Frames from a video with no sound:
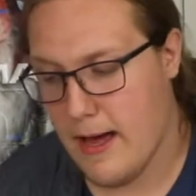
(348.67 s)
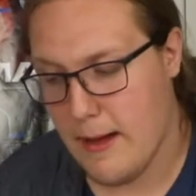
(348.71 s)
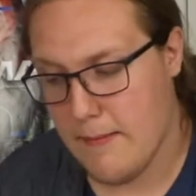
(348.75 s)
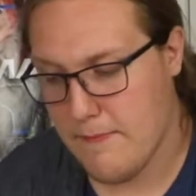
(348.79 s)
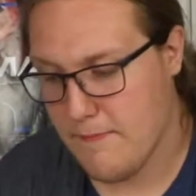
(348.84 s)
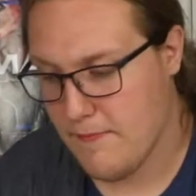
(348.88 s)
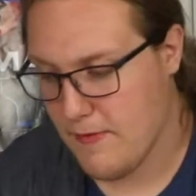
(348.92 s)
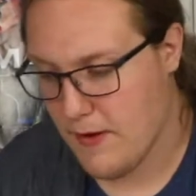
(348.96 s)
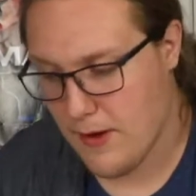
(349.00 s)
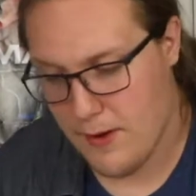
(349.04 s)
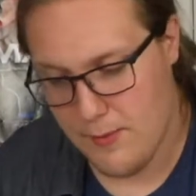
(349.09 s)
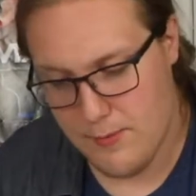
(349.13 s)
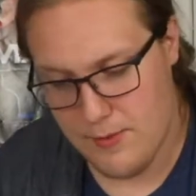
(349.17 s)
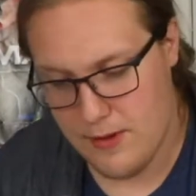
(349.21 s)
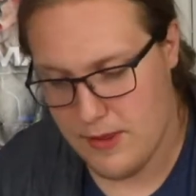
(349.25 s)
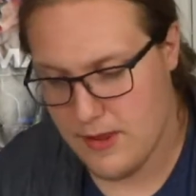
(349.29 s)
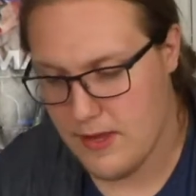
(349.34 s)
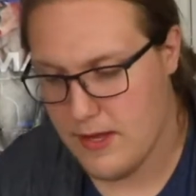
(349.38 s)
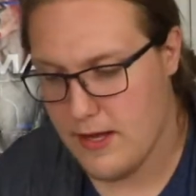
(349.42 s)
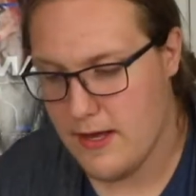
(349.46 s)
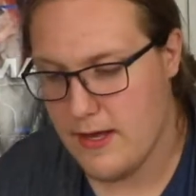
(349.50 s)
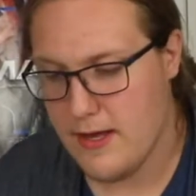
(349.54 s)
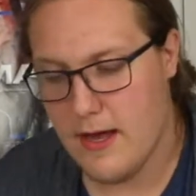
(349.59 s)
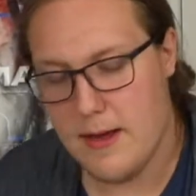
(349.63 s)
I'm fine with
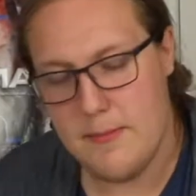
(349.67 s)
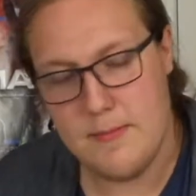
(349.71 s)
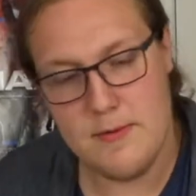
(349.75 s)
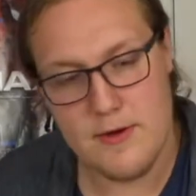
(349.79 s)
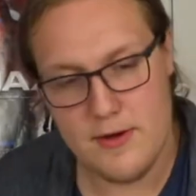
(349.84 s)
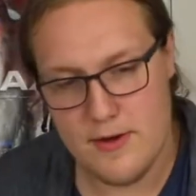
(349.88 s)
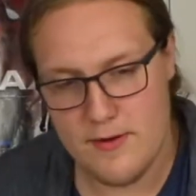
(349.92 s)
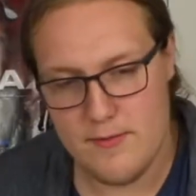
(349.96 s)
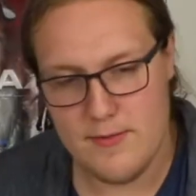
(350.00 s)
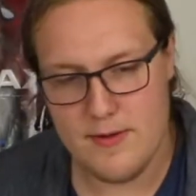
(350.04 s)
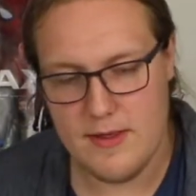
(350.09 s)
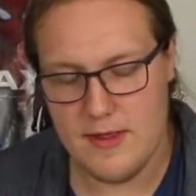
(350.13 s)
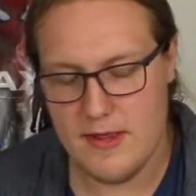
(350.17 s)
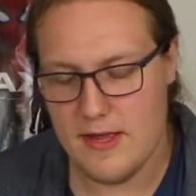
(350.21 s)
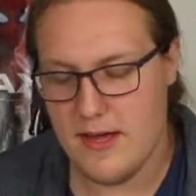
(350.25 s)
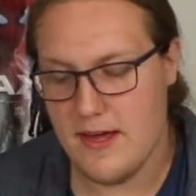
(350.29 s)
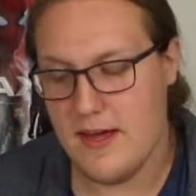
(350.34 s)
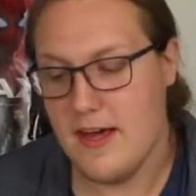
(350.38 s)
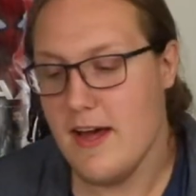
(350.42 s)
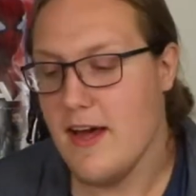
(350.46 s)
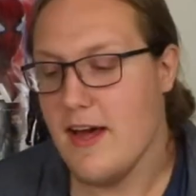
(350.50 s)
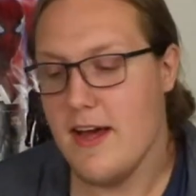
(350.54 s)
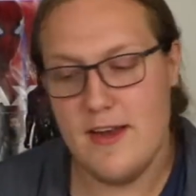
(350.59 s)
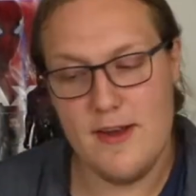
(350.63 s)
it. I'm good with
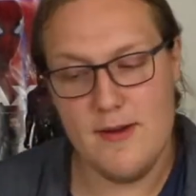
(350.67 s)
it.